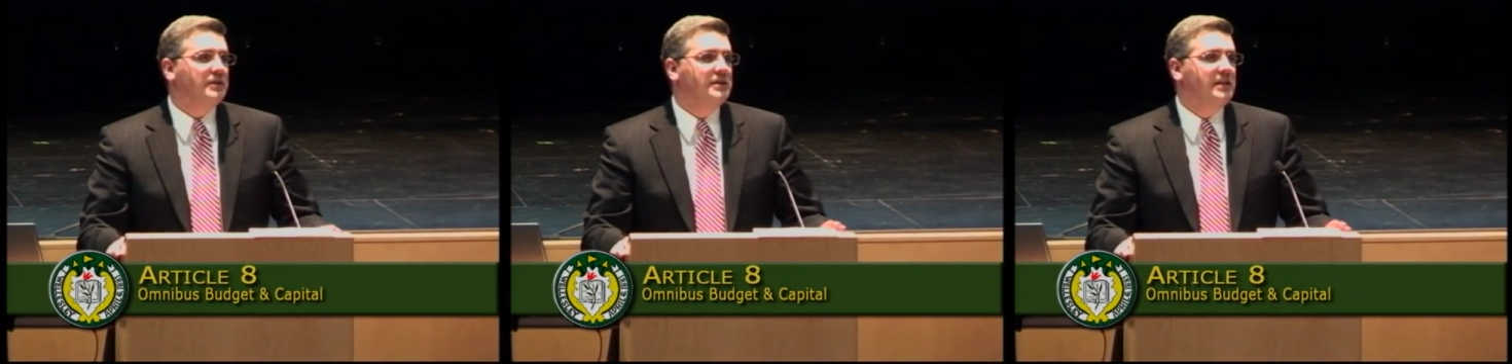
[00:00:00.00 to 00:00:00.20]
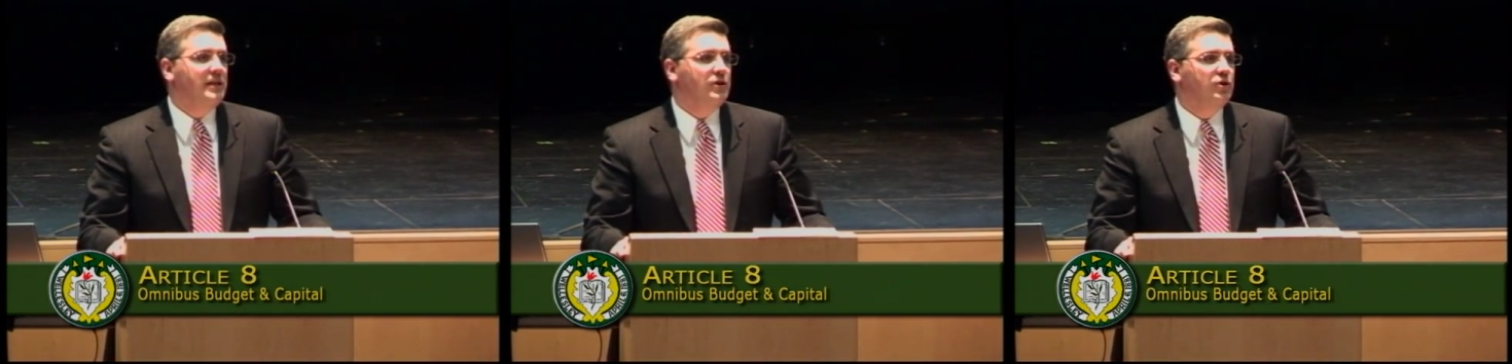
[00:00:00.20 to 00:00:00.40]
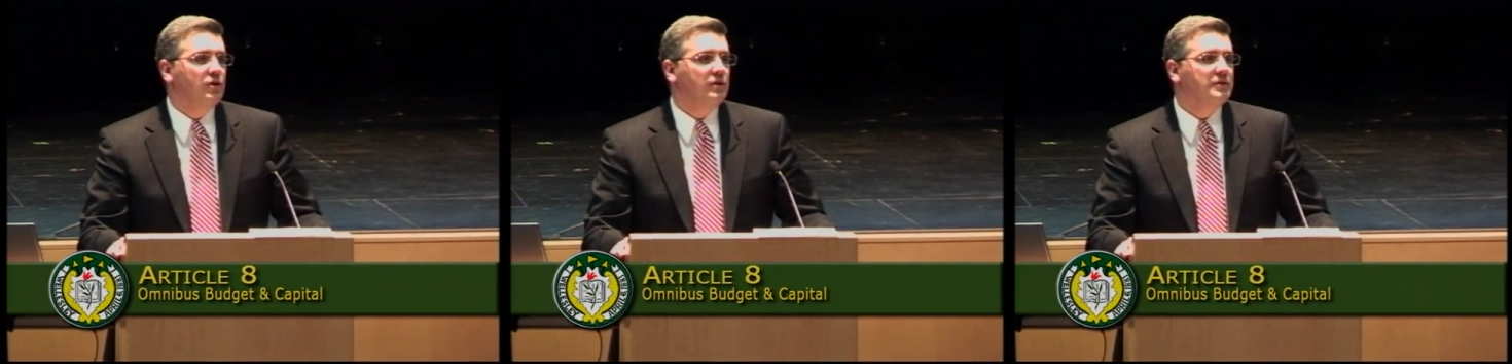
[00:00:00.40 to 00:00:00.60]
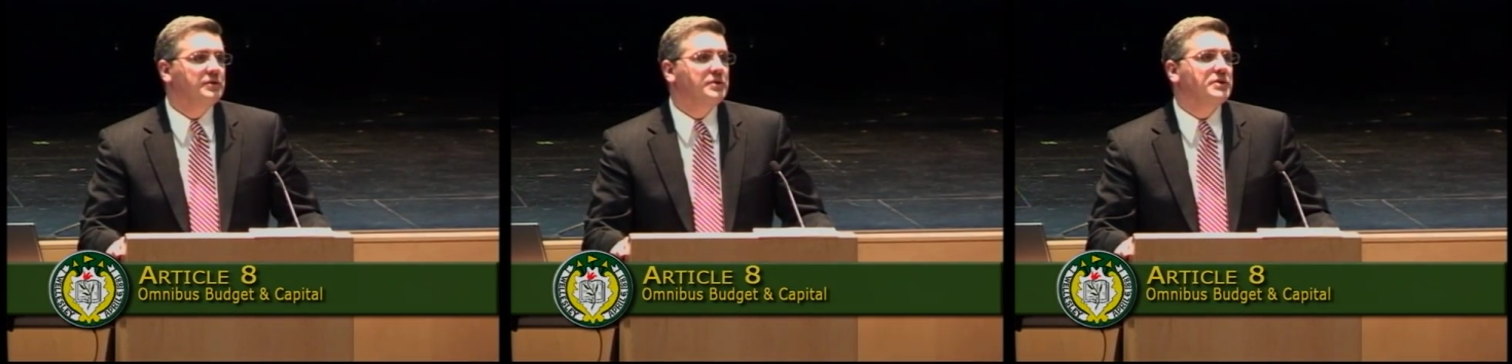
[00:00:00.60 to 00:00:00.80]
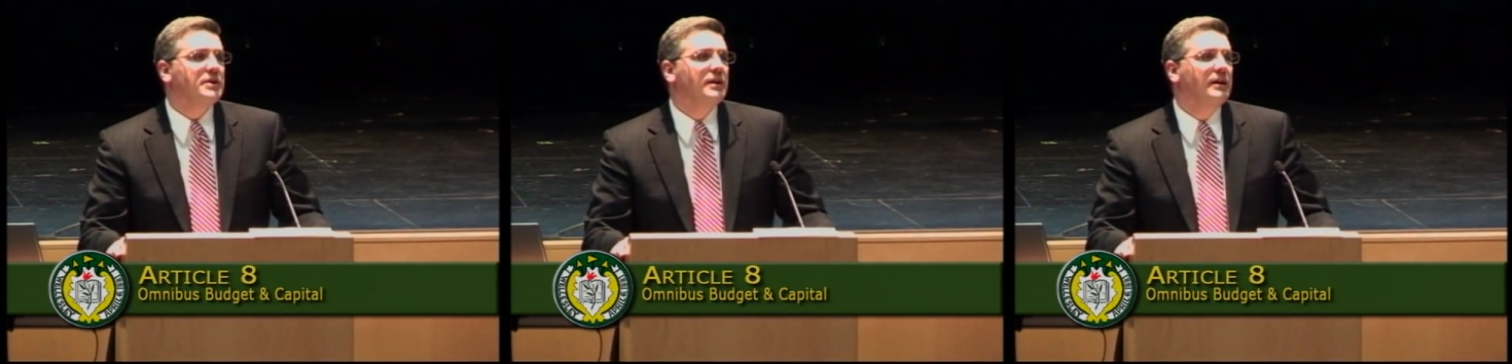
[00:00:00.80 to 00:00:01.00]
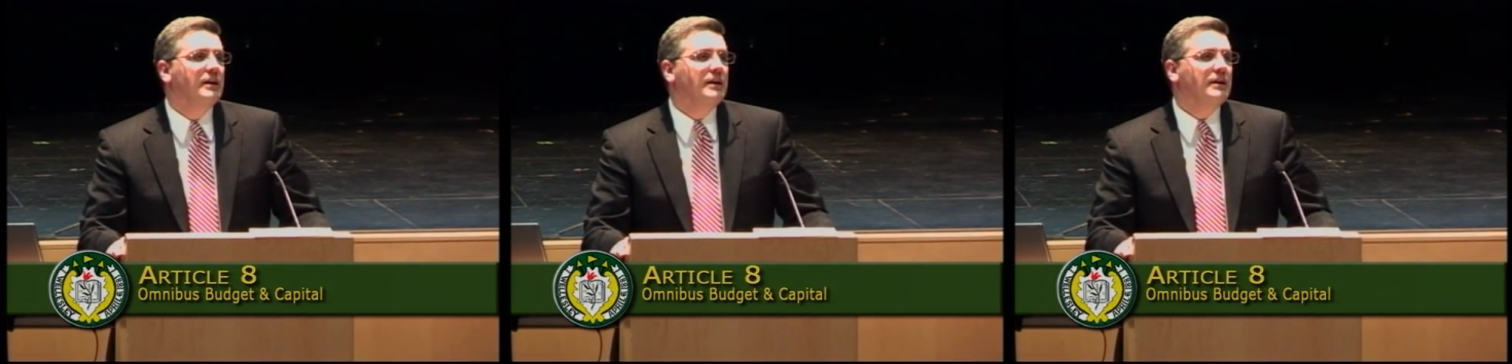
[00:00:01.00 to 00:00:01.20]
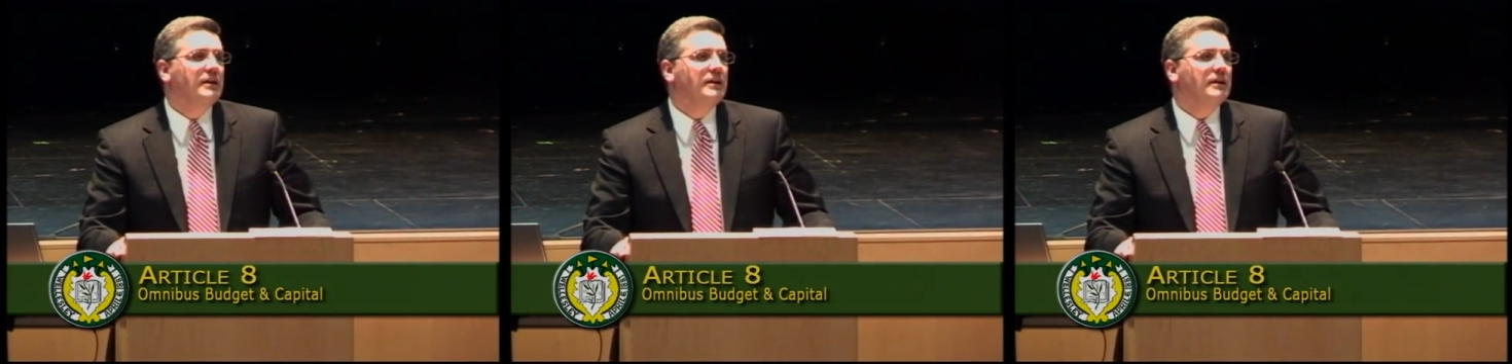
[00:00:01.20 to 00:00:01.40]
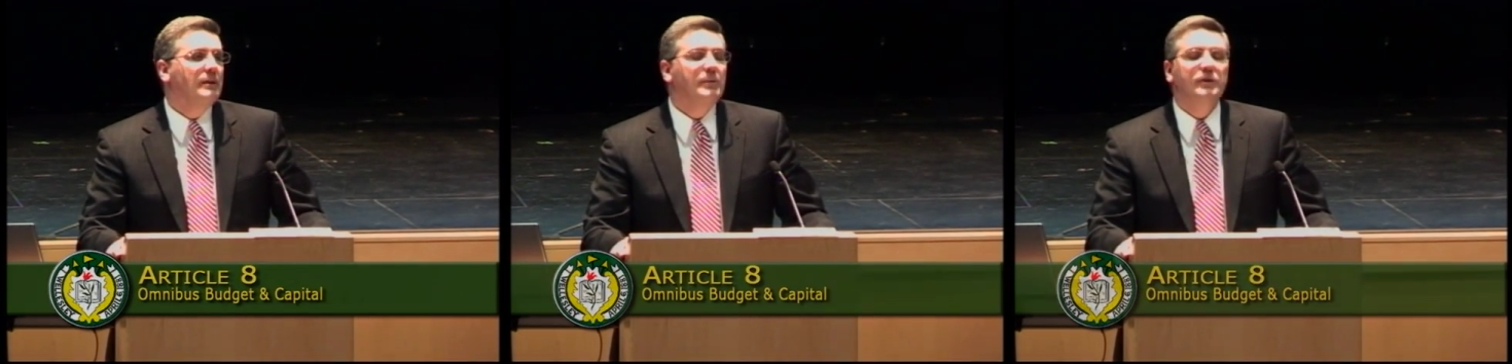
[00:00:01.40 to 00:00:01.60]
teachers.
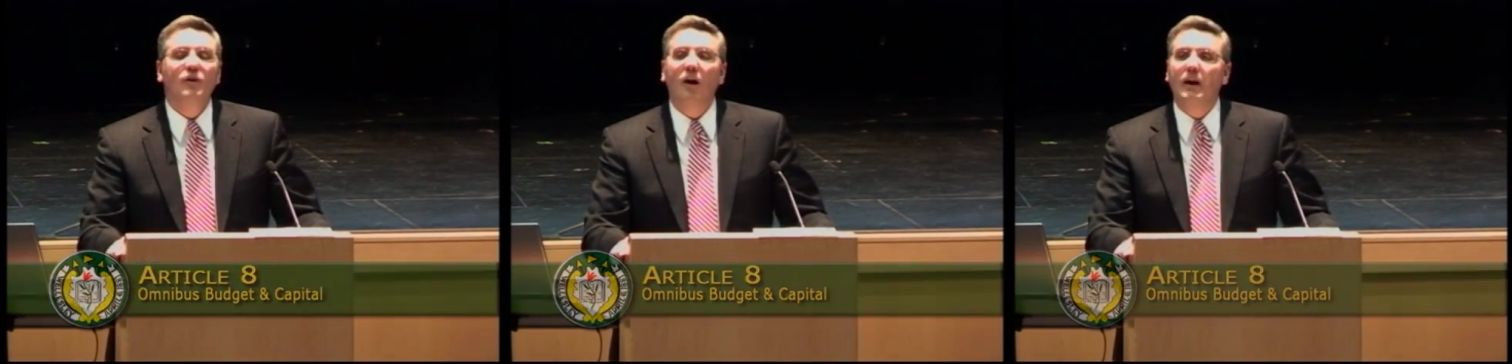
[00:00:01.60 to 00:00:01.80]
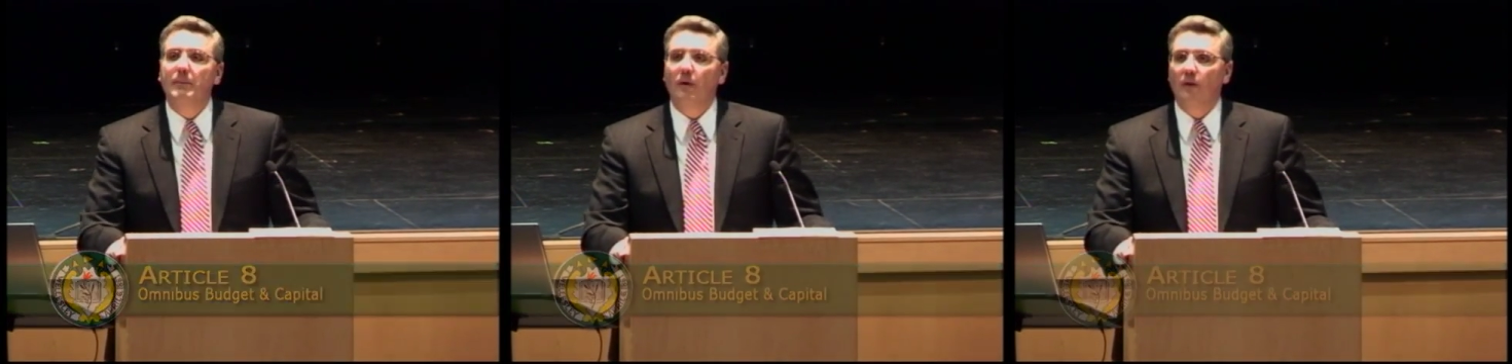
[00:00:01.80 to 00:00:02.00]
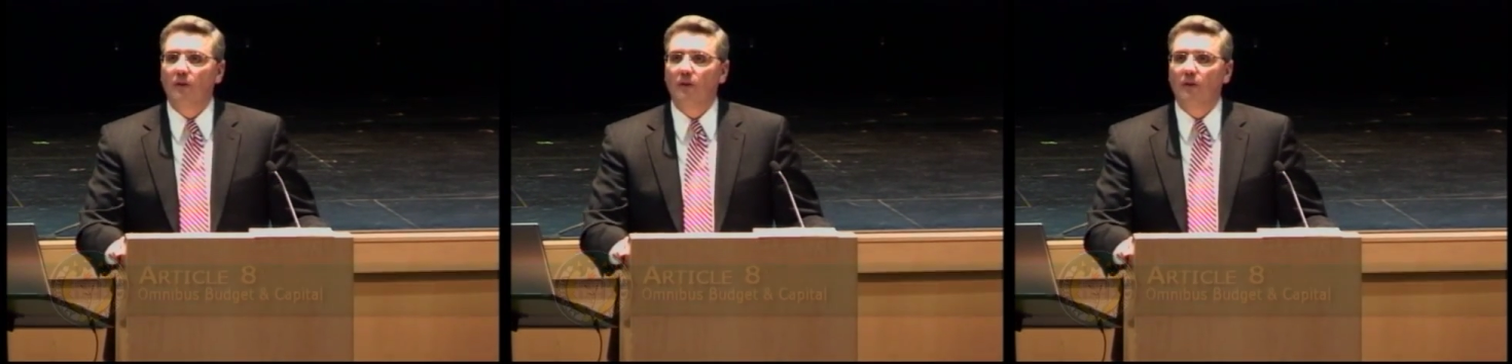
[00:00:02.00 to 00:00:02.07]
Let me talk about the